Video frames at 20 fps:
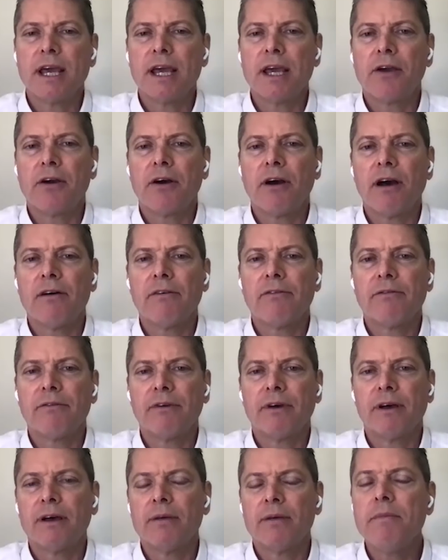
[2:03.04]
take off
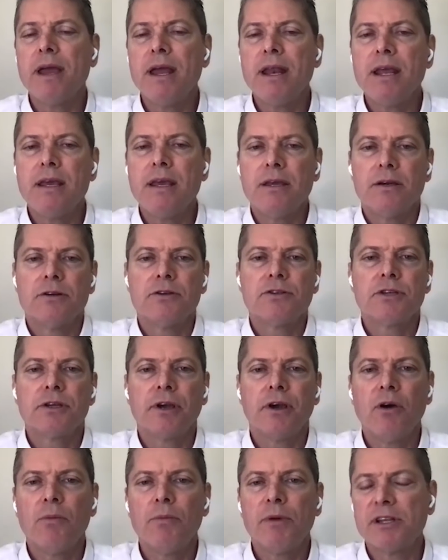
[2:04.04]
many years
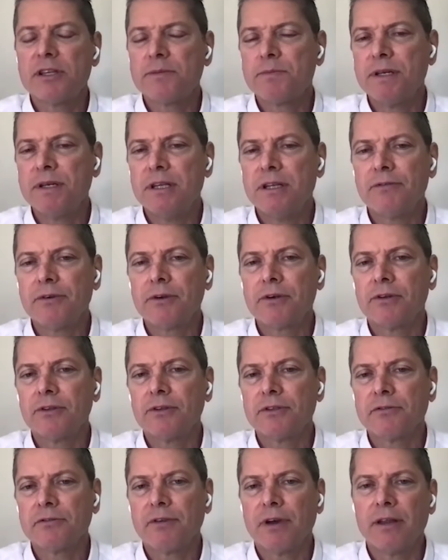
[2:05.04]
ago, but it's been
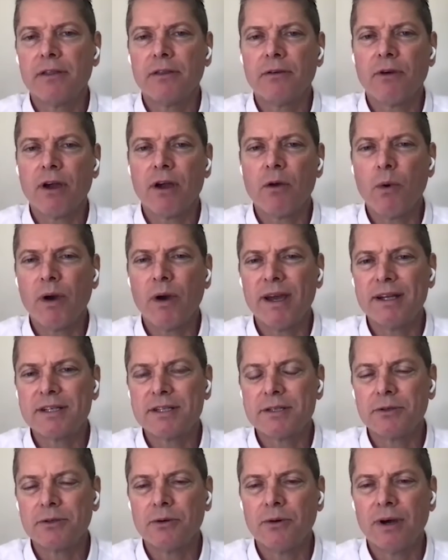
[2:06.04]
difficult to find the right way
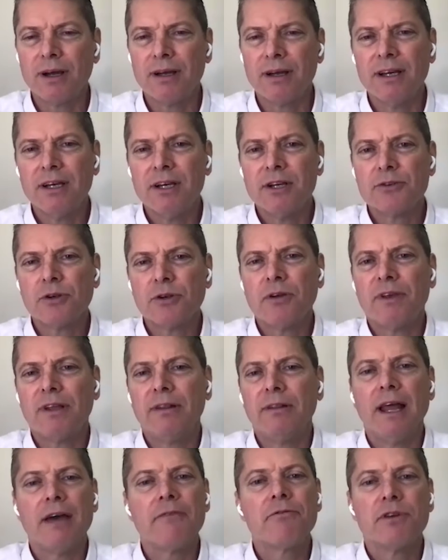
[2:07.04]
to sort of
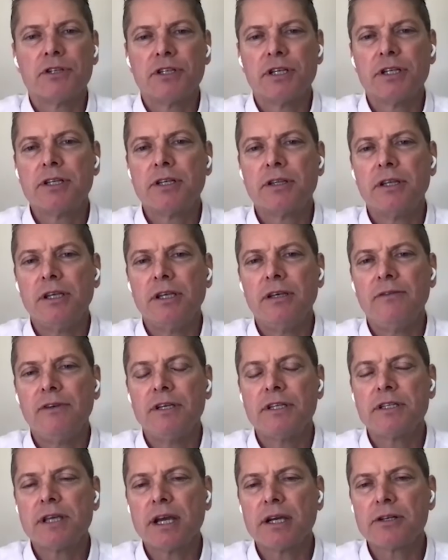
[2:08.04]
leverage into the
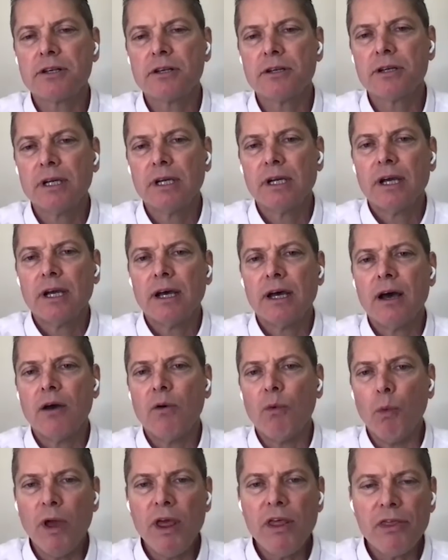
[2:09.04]
EV sector.
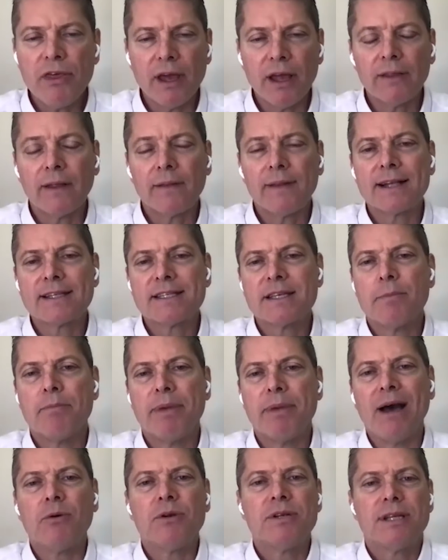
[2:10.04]
We think that that's
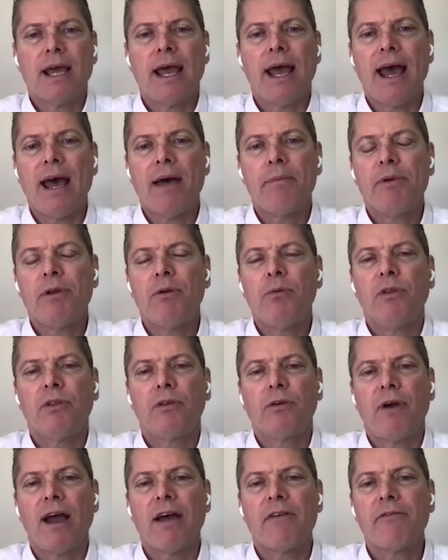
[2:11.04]
about to happen with
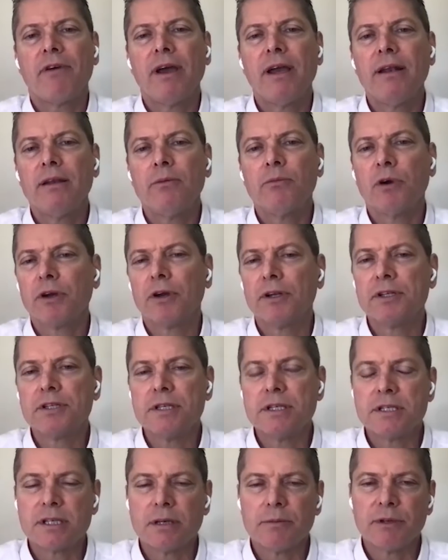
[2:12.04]
graphite, and we're going to
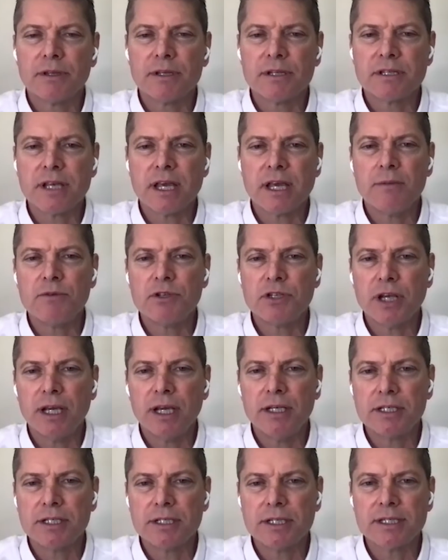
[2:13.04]
see some of the same
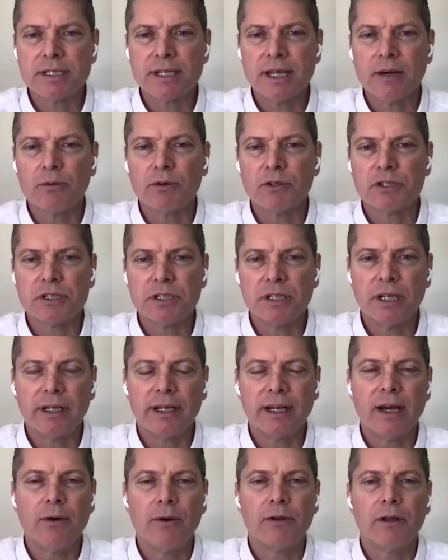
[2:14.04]
changes that we're seeing
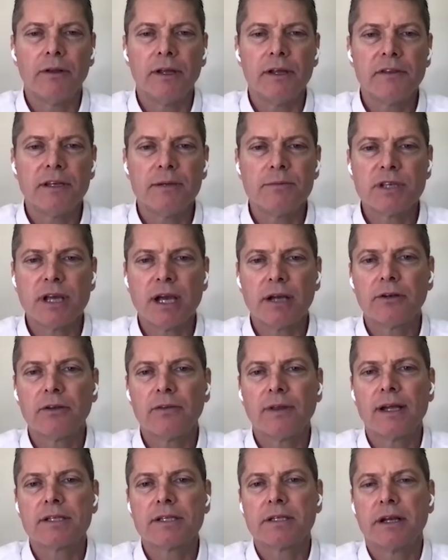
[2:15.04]
now in the lithium sector.
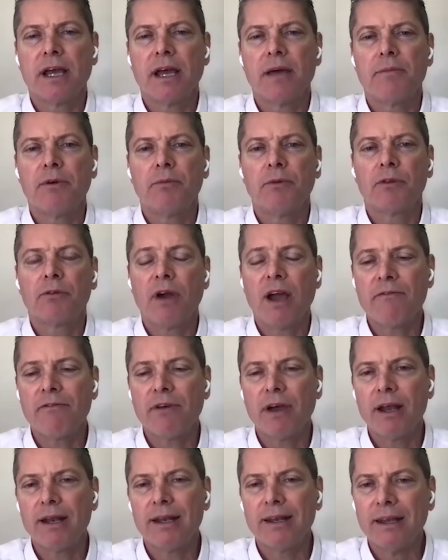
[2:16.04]
That's going to happen with
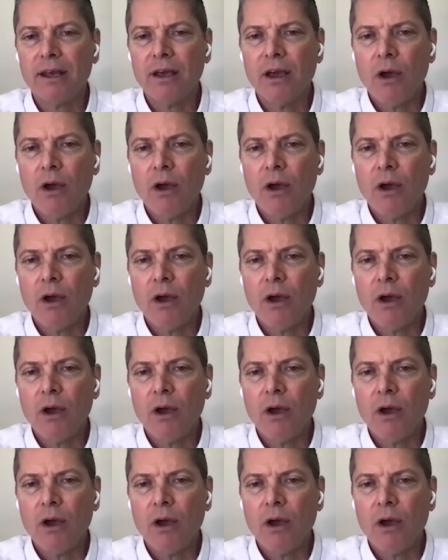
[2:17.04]
graphite, and